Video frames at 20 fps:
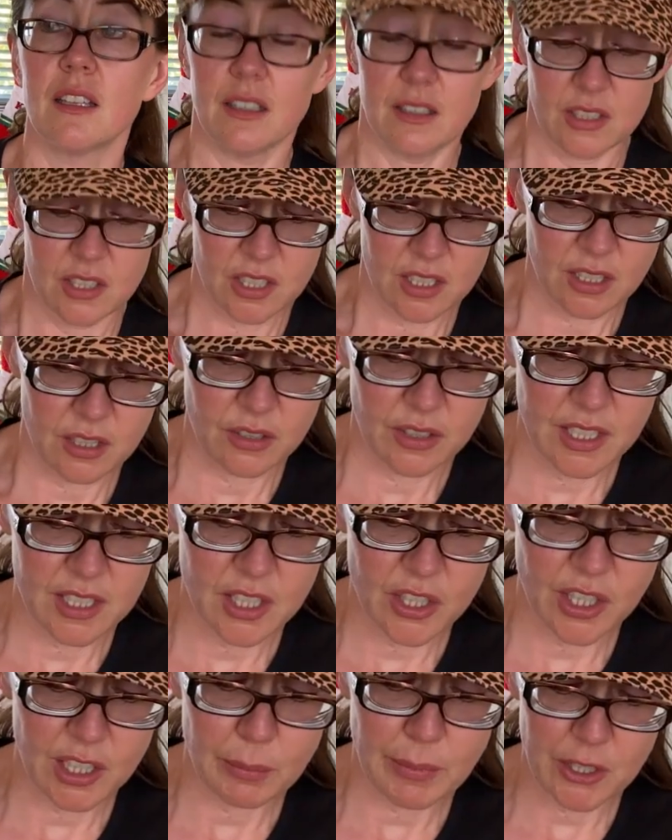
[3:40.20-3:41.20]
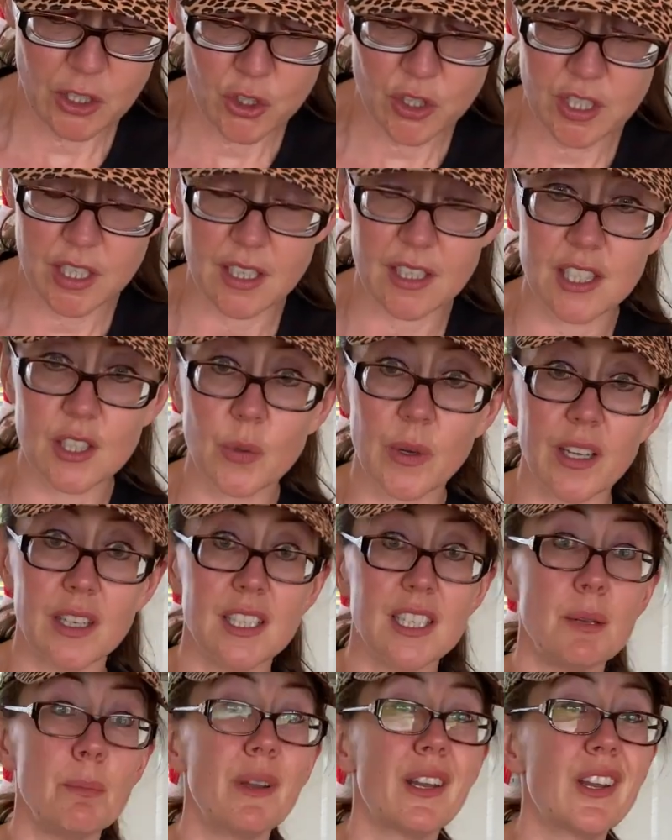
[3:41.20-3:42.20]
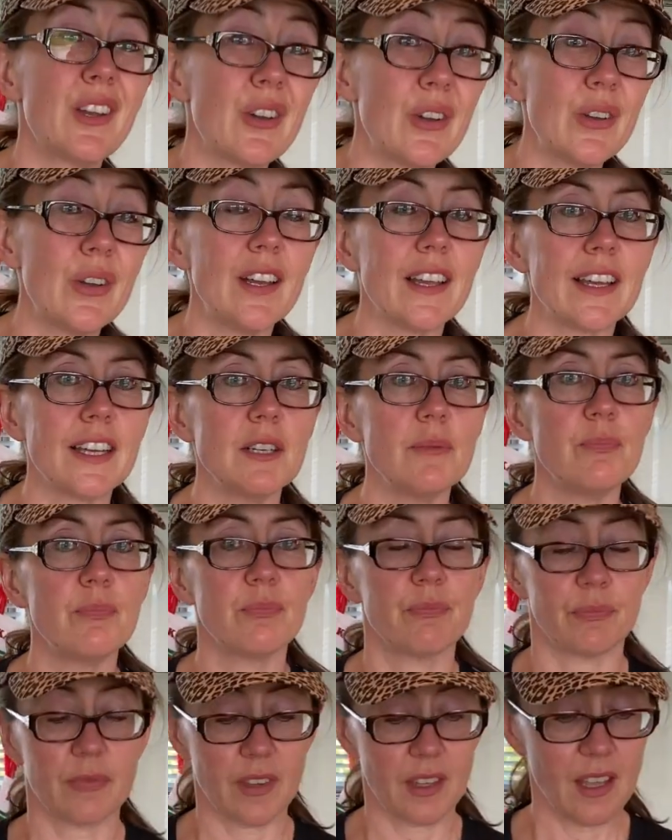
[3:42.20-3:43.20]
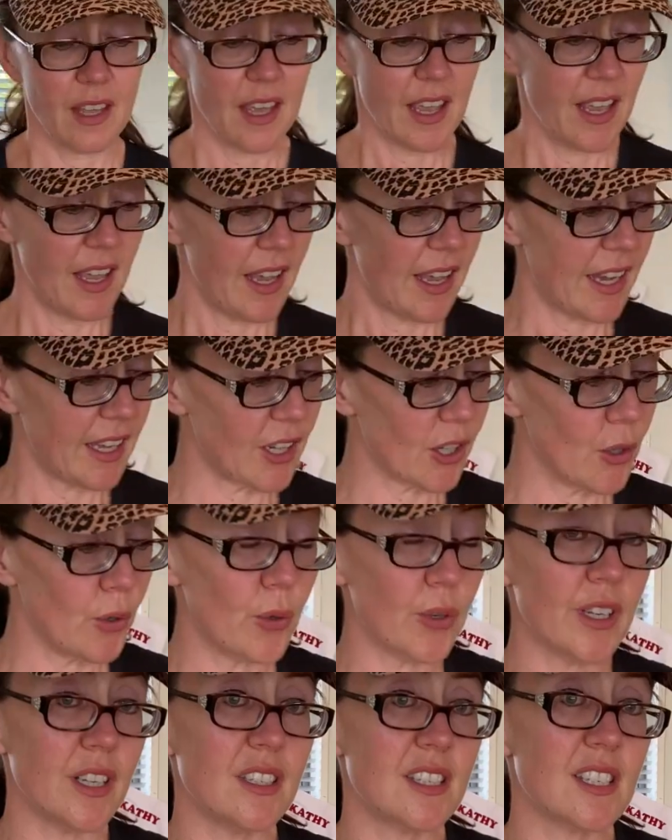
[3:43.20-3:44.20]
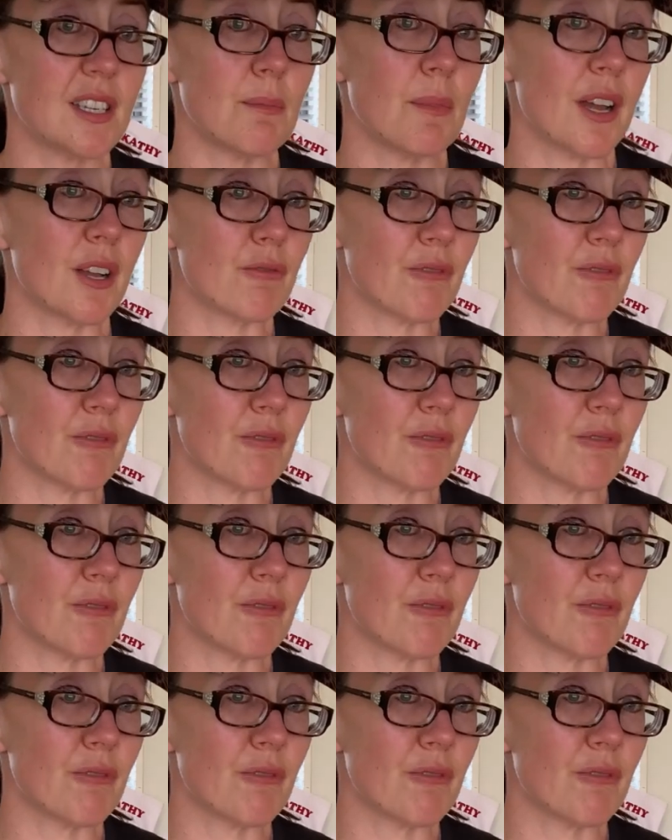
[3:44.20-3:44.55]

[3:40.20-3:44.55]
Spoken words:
So it's going to be interesting. So I did a bit of Googling. And according to my